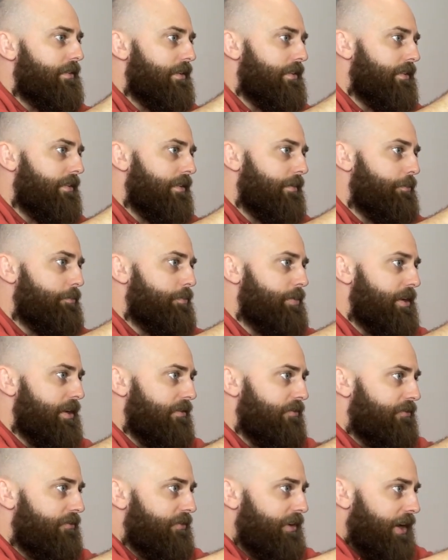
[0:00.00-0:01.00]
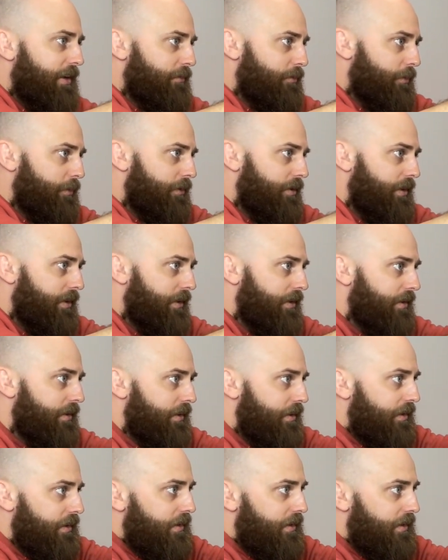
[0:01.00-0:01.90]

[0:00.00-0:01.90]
Jeez, there's a big fat root here.